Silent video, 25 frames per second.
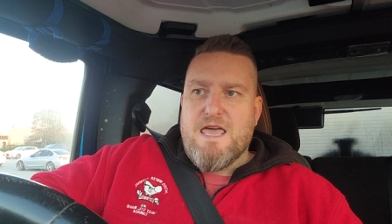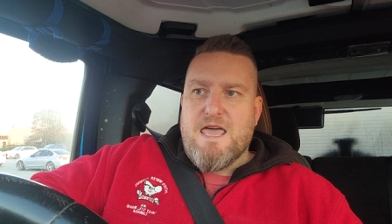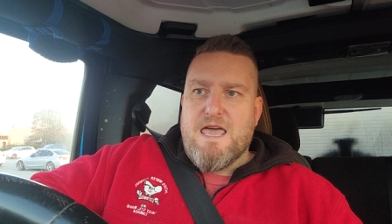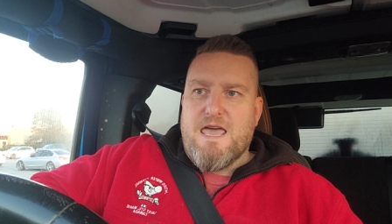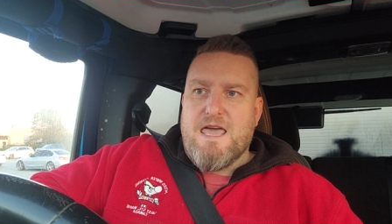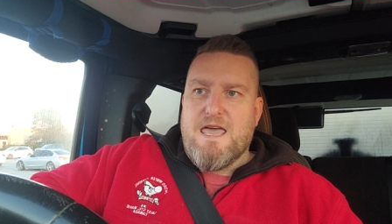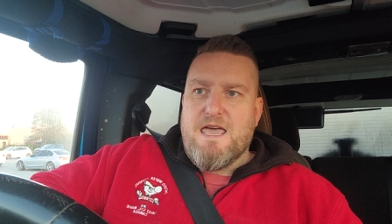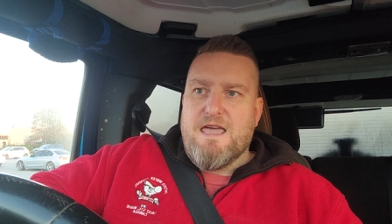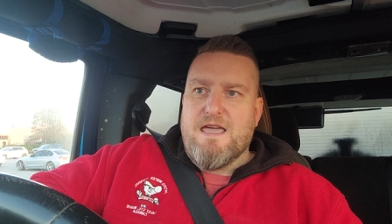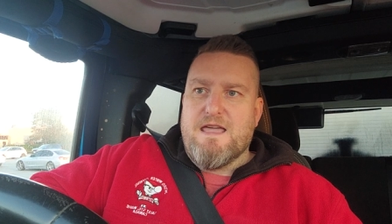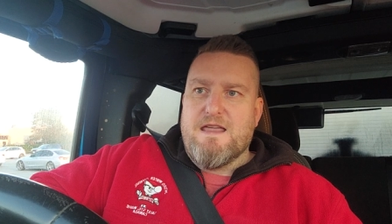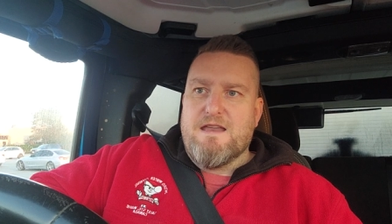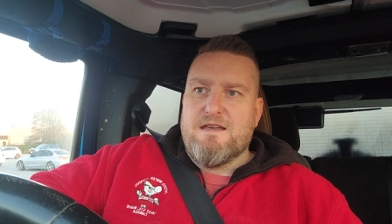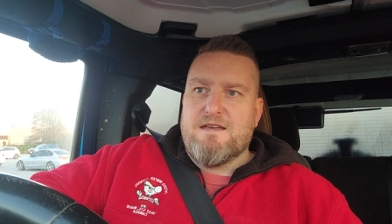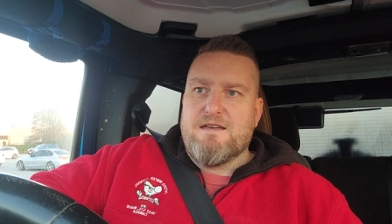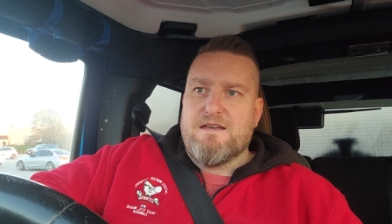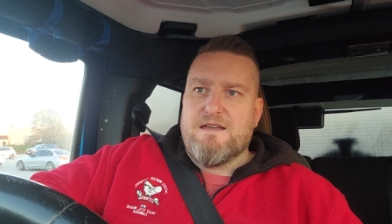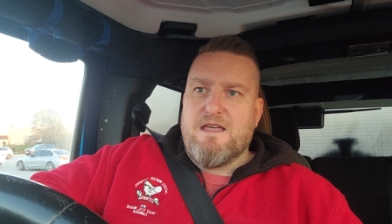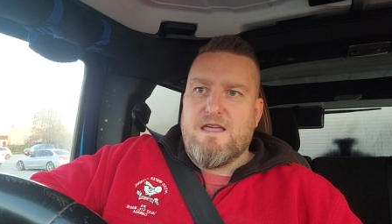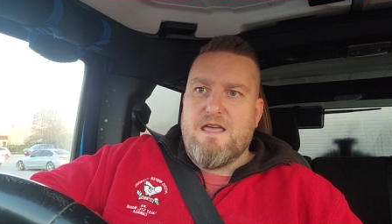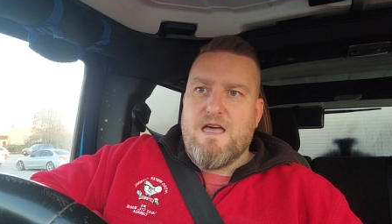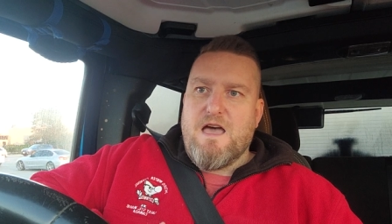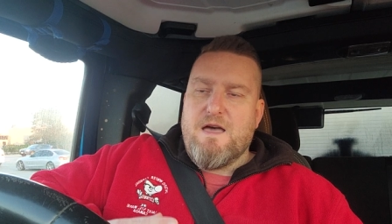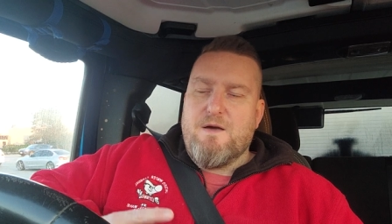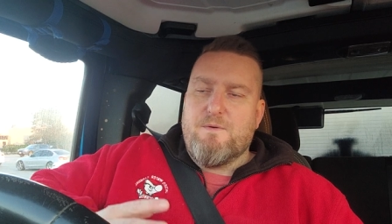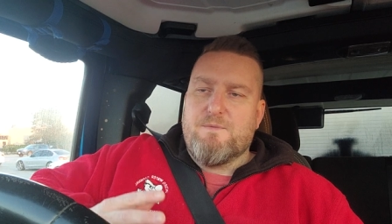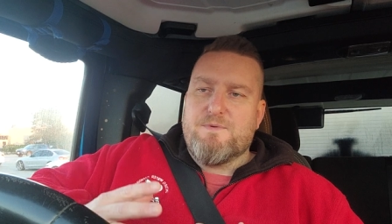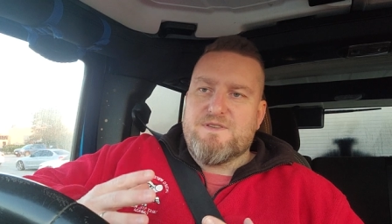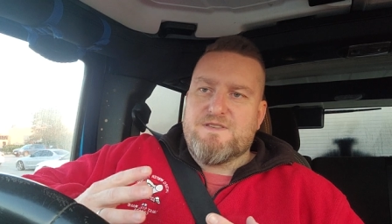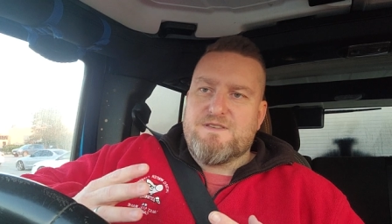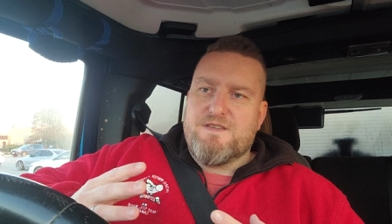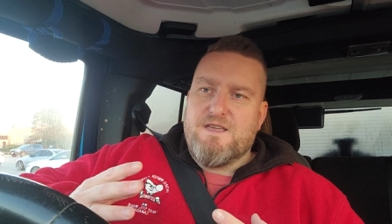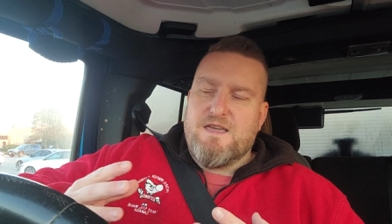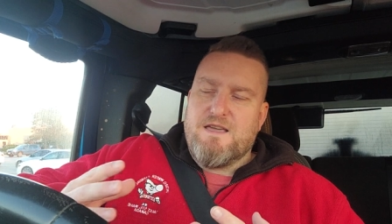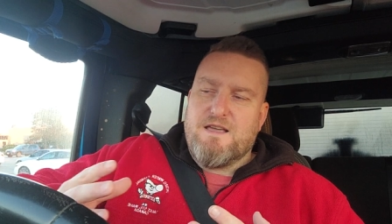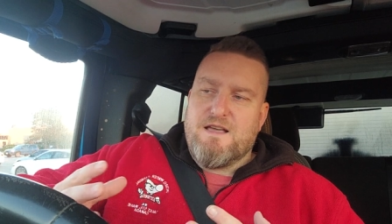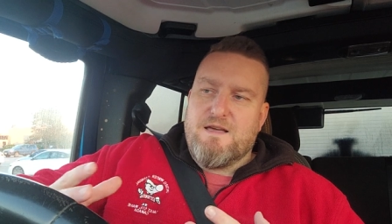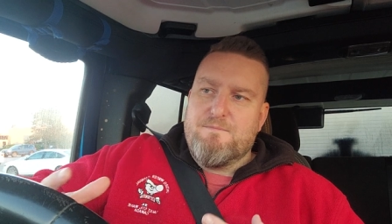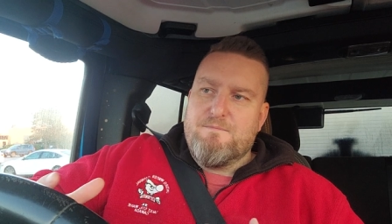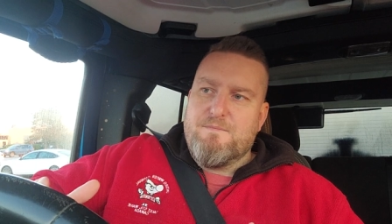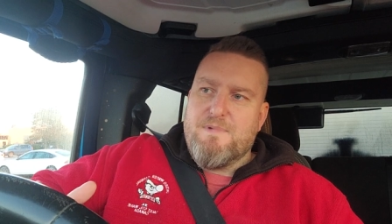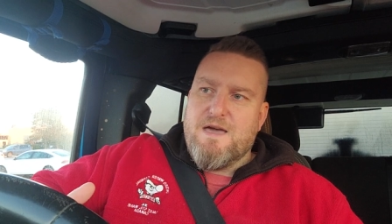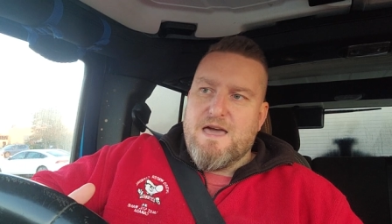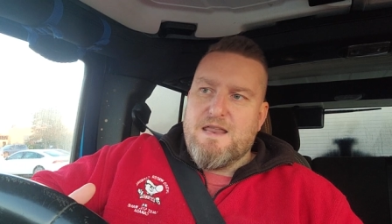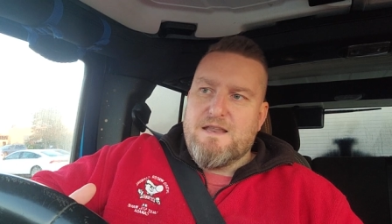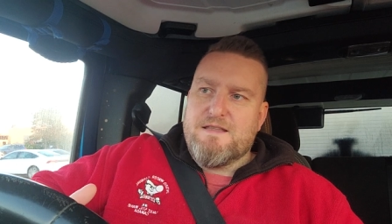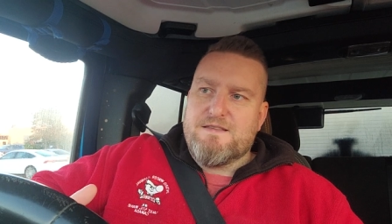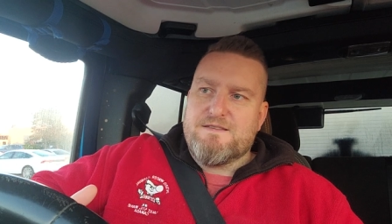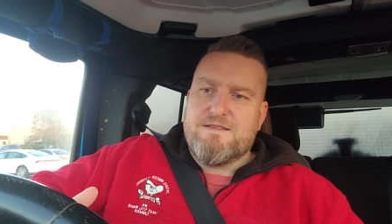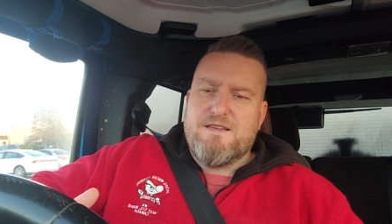and i was saying i'm
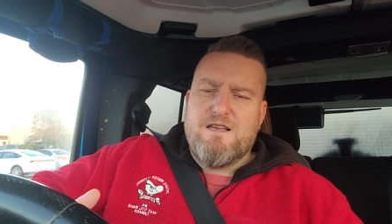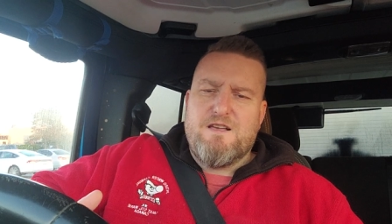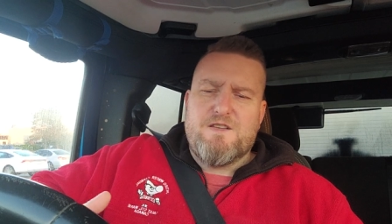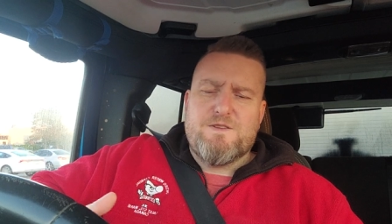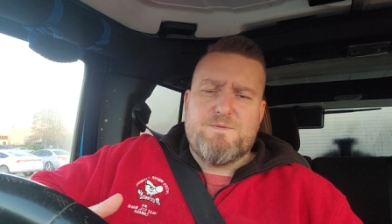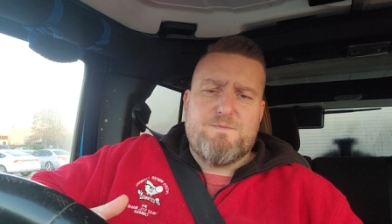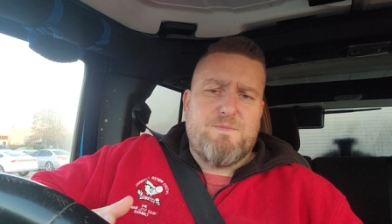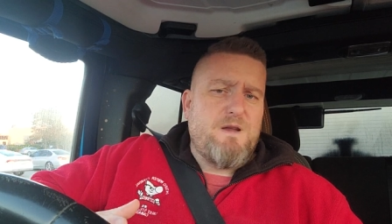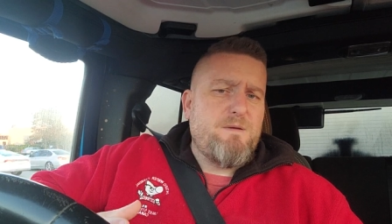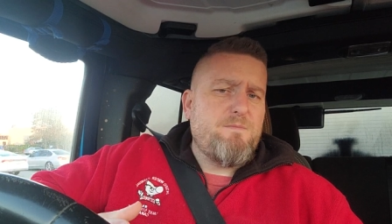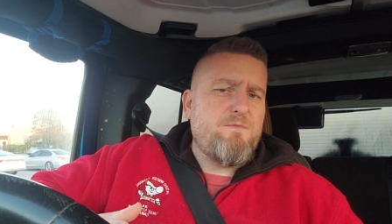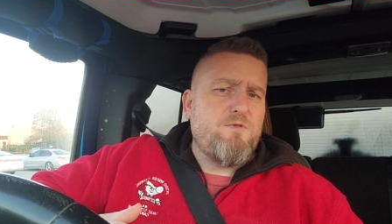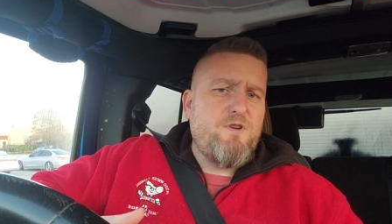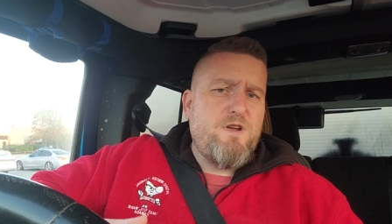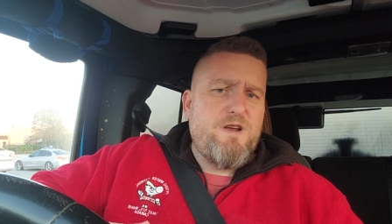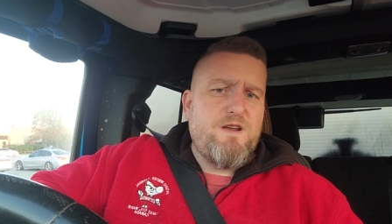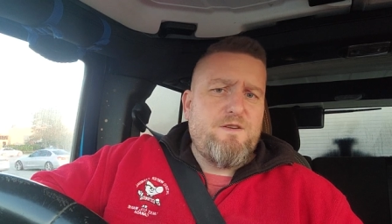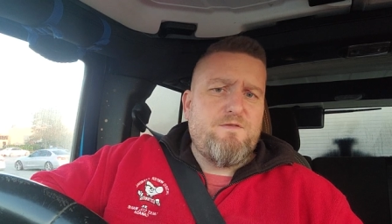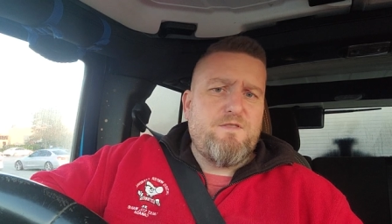bad at sales but i'm great